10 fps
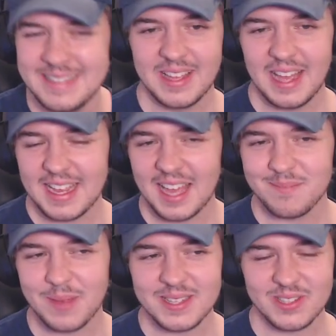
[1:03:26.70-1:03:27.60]

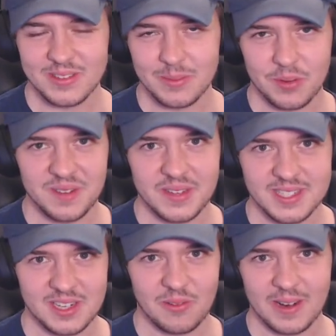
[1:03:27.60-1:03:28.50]
Again, based on the
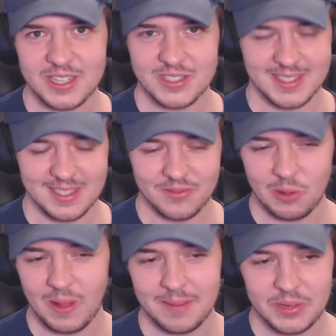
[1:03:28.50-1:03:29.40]
previous iterations of the
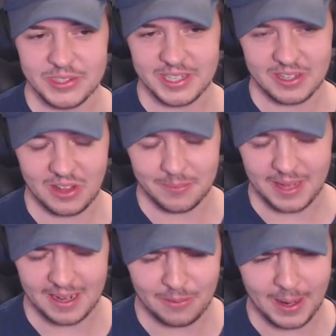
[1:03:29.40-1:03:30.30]
Light Music Club
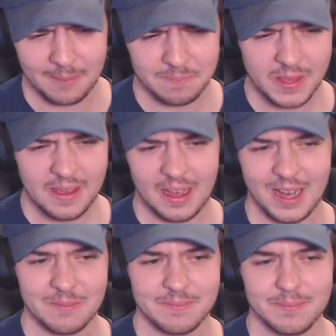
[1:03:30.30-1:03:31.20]
anyway.
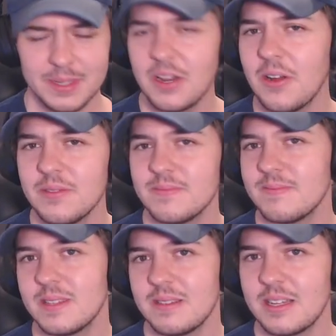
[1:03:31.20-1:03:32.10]
But no,
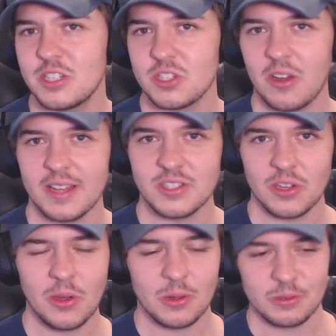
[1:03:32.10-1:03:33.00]
they're just nice
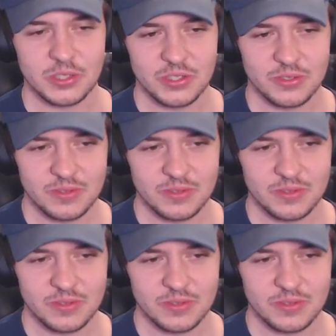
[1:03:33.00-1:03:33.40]
girls.